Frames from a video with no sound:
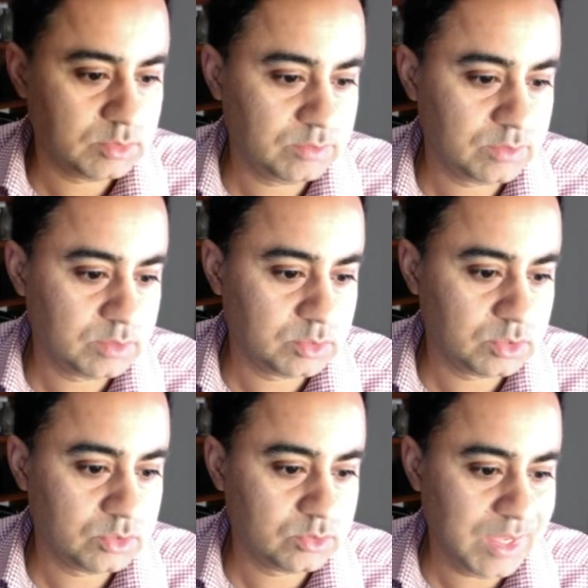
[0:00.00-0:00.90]
I'm
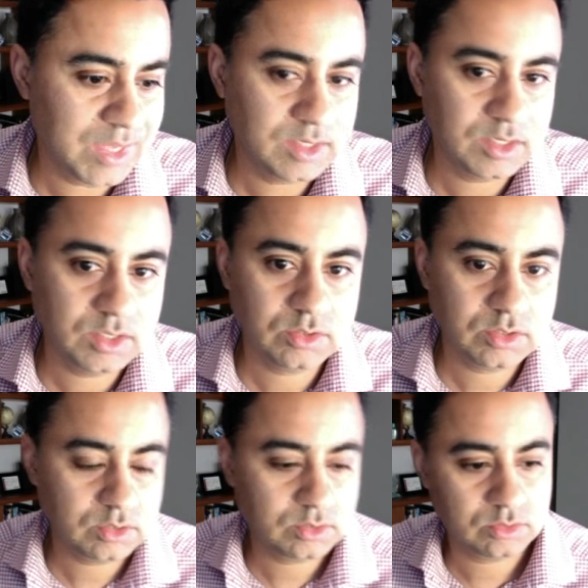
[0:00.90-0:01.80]
going to edit any of
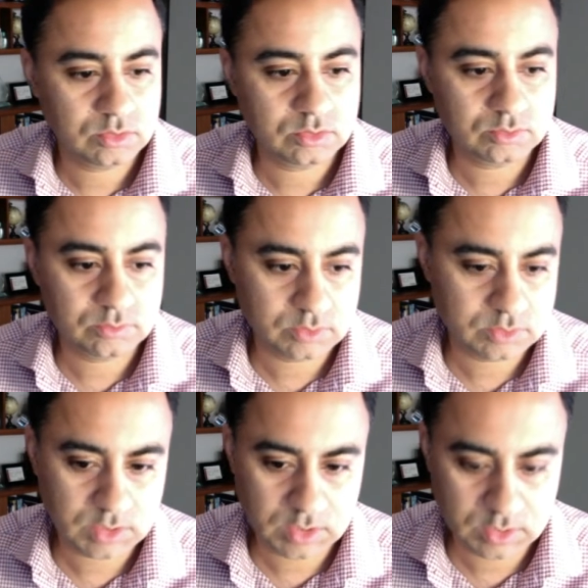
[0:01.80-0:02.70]
these, so no photo
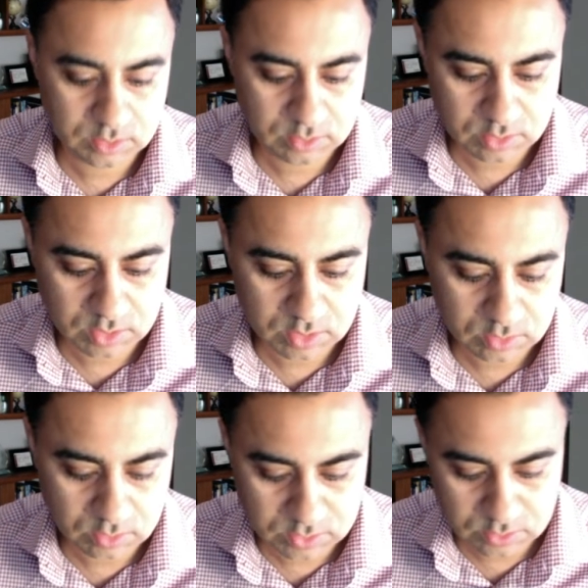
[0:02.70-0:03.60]
selected. Thank you,
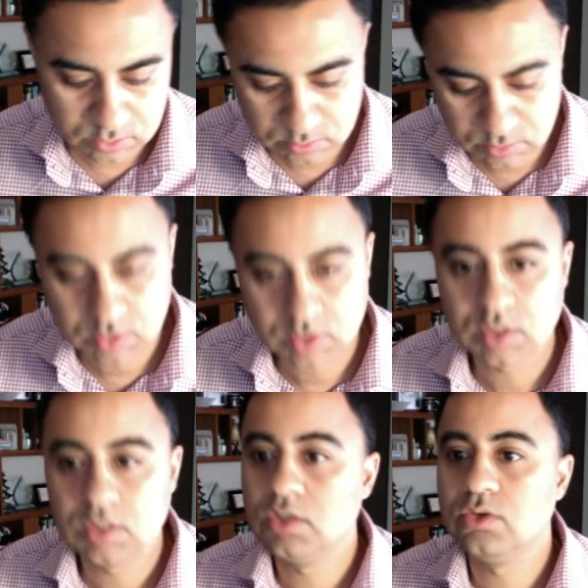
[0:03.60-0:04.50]
Lightroom.
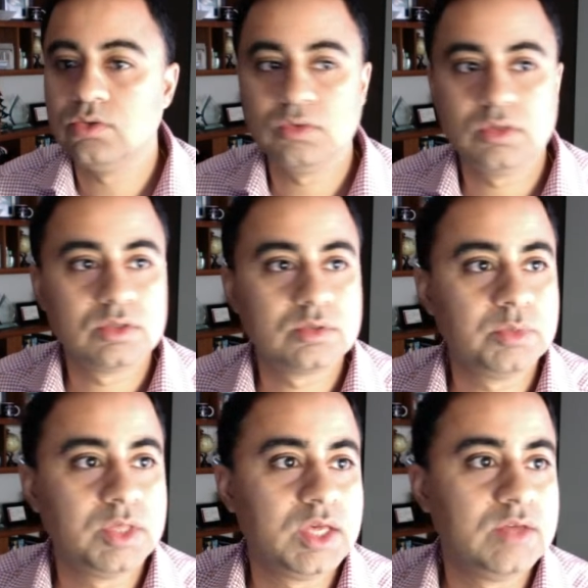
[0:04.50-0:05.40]
Do this
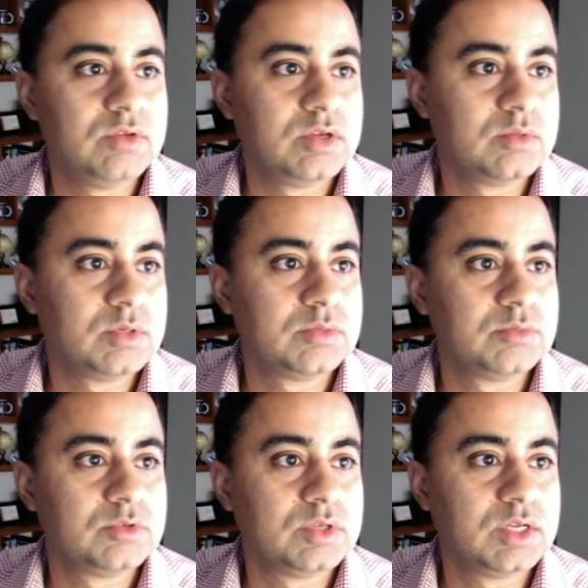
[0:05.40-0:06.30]
behavior when I'm
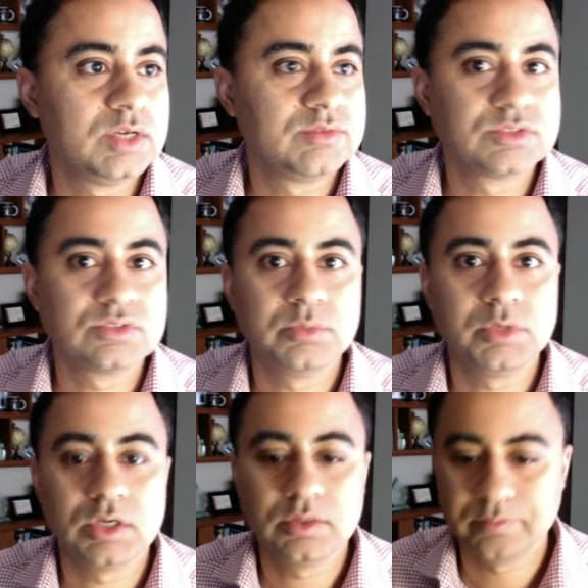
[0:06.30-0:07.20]
doing live streaming,
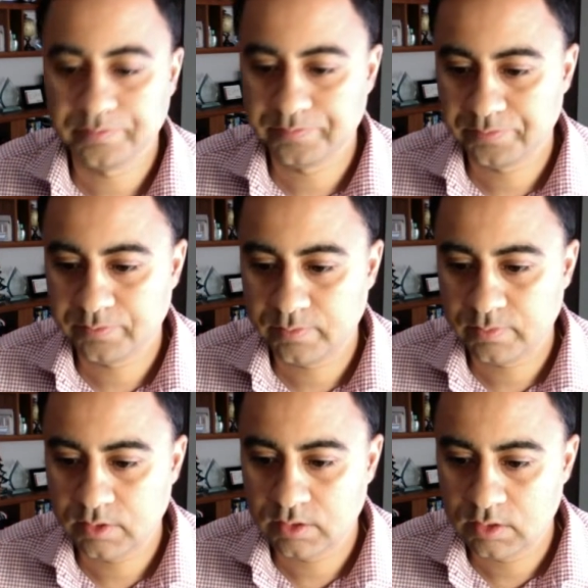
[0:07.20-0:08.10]
huh?
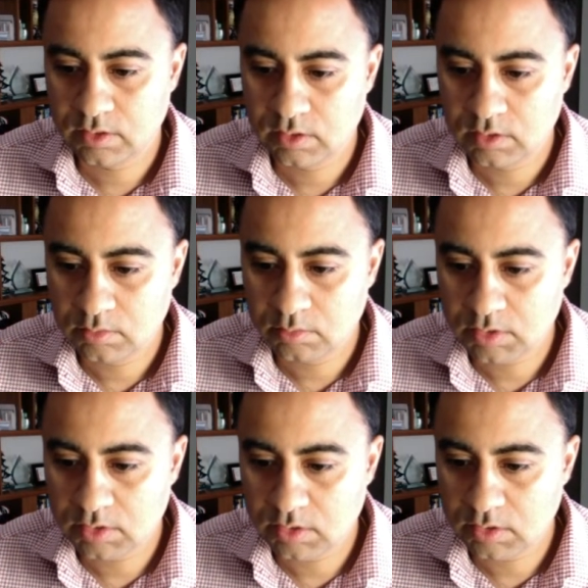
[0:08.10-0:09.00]

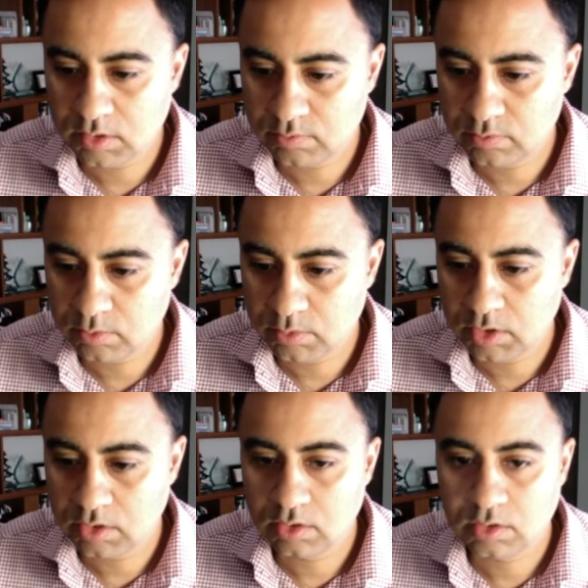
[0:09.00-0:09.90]
Mess things up for me.
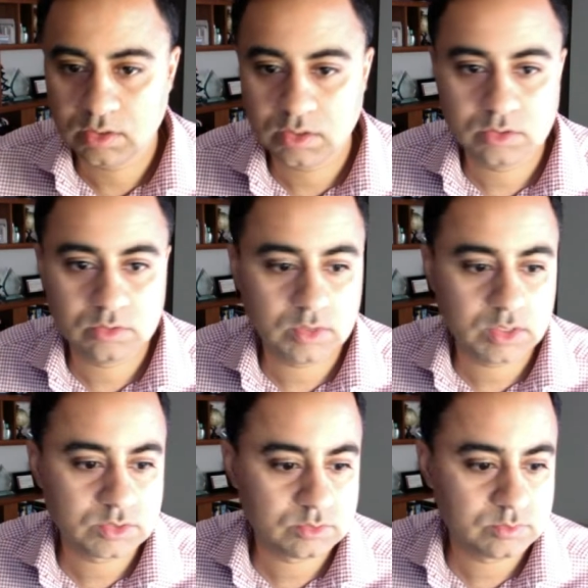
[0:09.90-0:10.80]
Thank you,
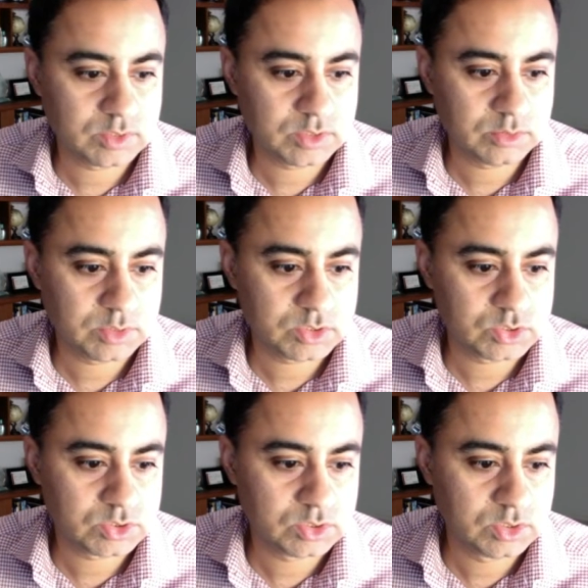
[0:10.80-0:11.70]
Lightroom, very
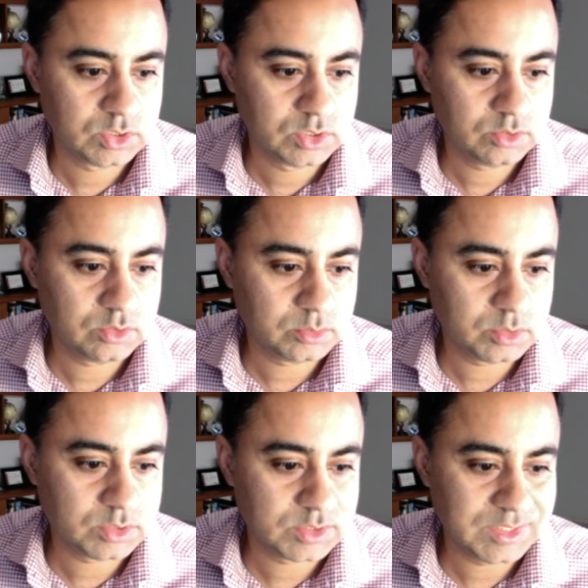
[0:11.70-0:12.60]
much. So I'm going
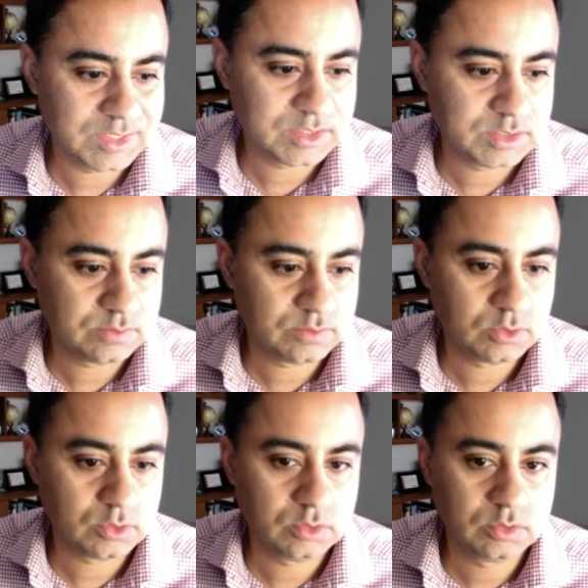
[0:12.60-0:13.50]
to select
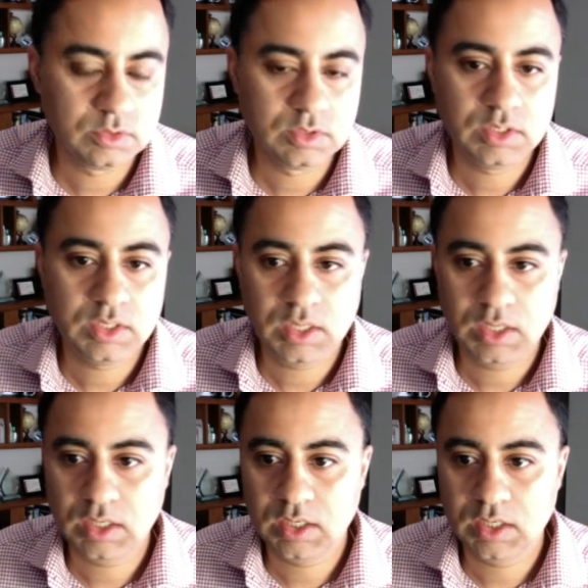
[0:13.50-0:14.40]
photo,
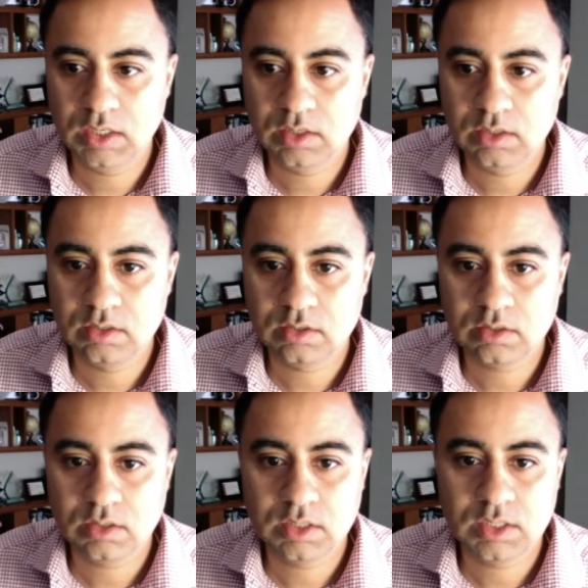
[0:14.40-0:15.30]
and
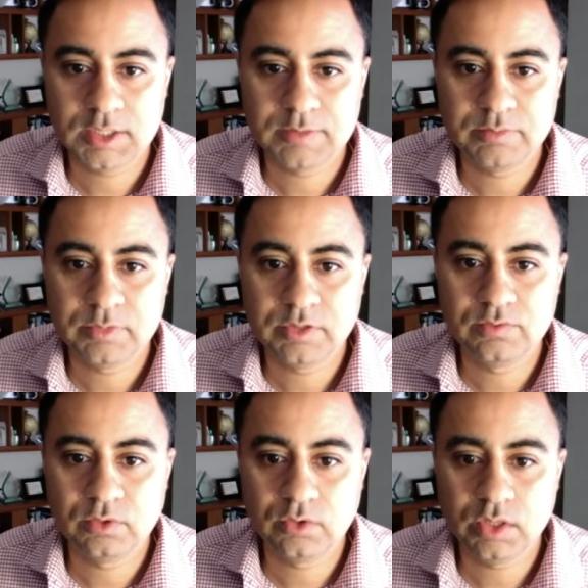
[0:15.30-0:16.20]
this
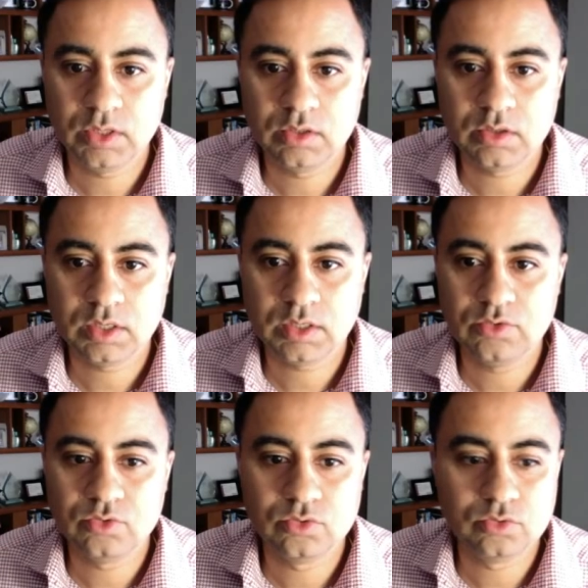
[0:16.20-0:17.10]
photo here, I
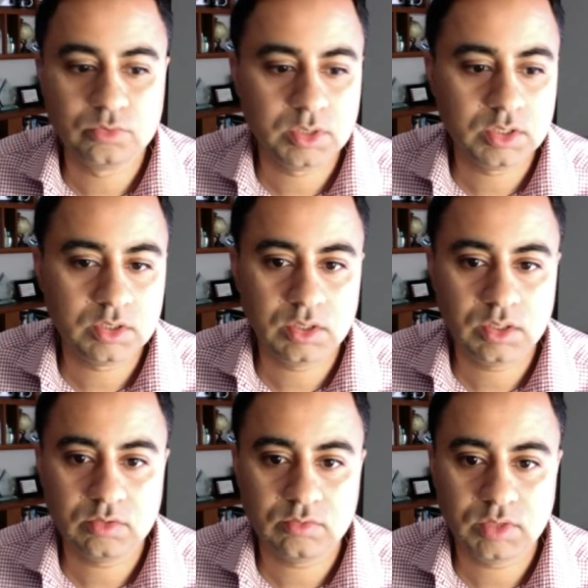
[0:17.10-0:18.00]
can zoom in.
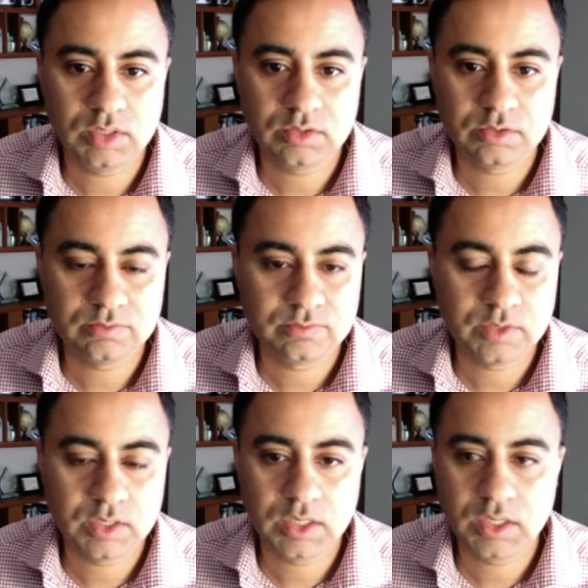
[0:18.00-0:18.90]
It renders
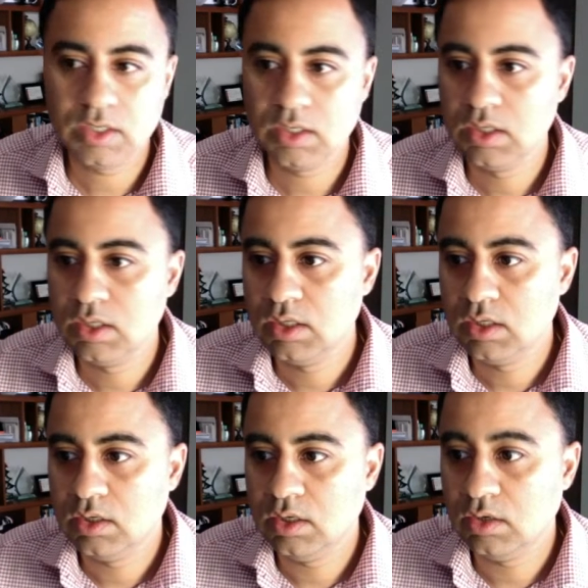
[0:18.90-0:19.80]
fine.
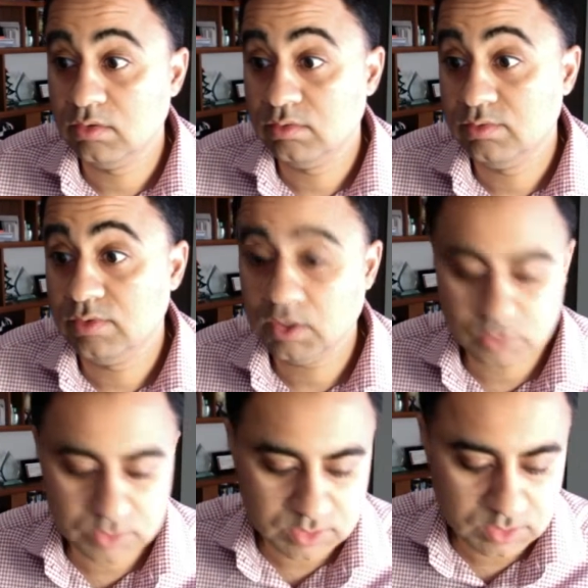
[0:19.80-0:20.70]
Now, if I
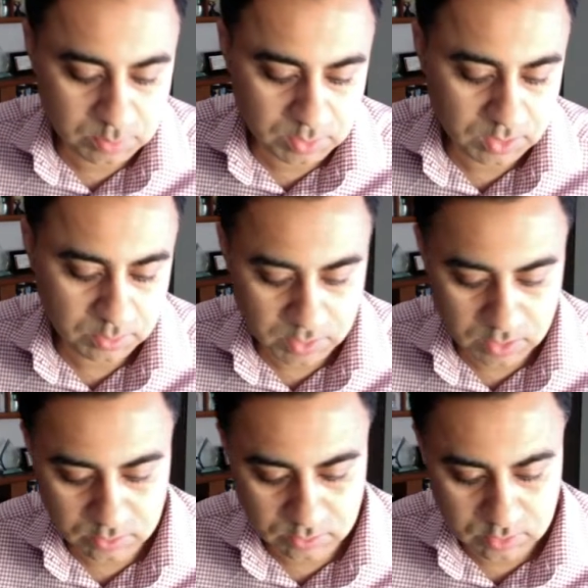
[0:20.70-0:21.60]
could see the bloody
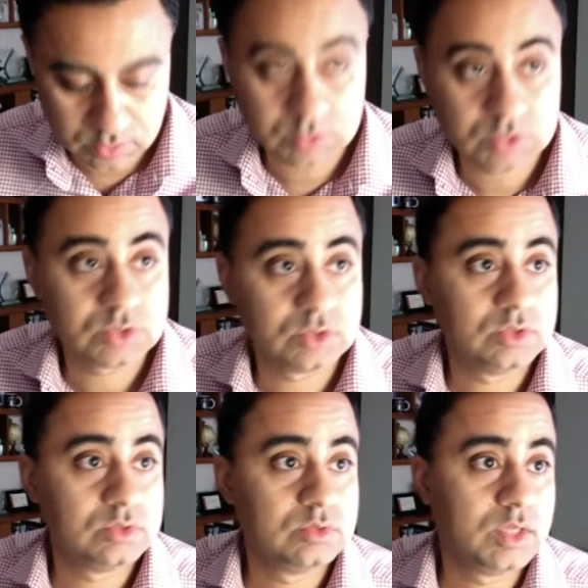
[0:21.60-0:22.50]
panels, I would show
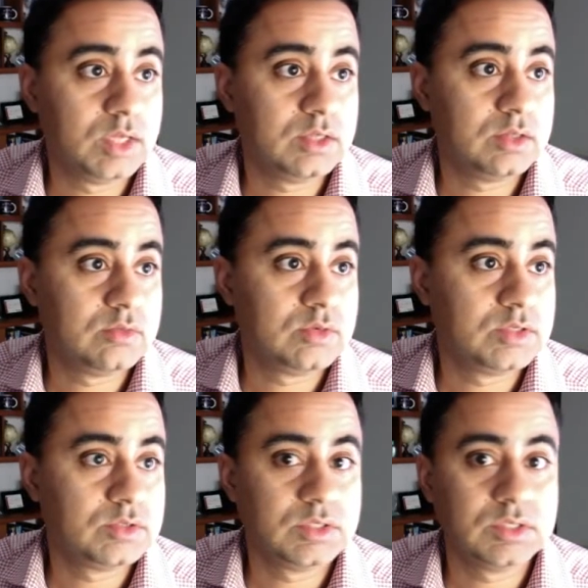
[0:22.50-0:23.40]
you that the
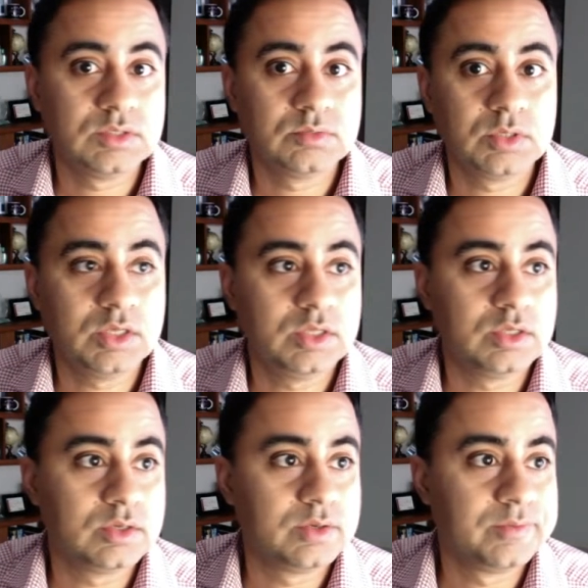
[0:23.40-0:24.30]
rendering is
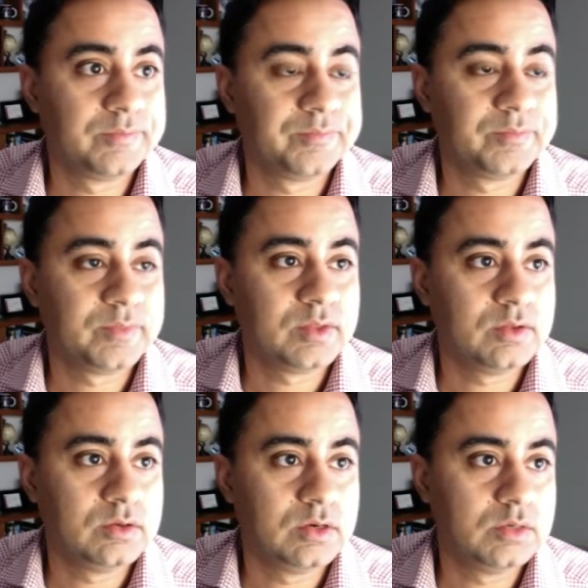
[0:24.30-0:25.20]
working.
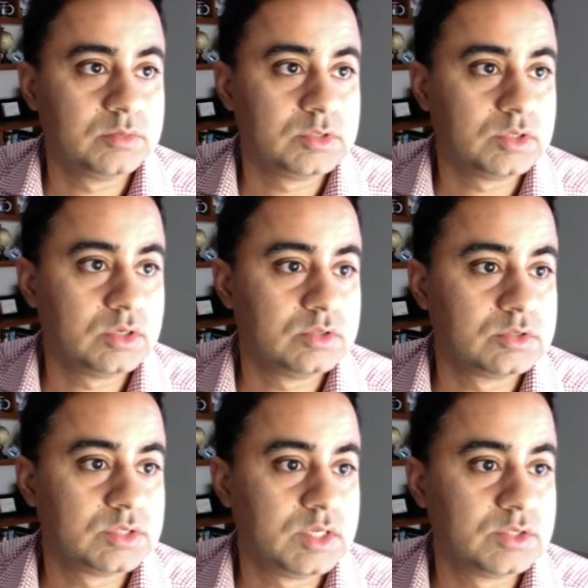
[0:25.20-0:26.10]
All right, I'm going to close
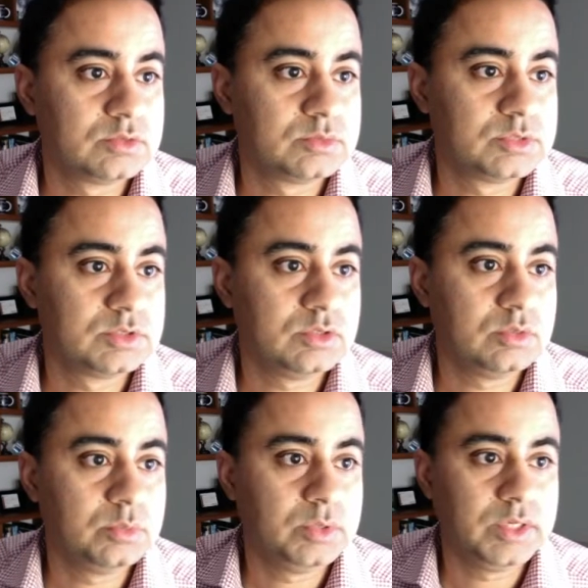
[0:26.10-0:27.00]
Lightroom and
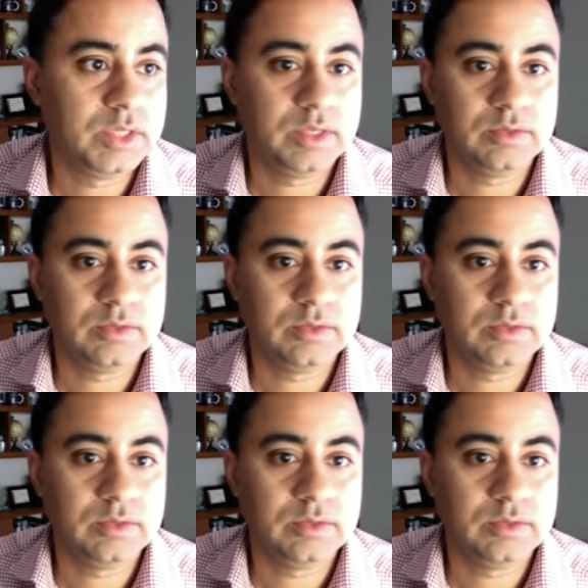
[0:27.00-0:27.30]
open it again.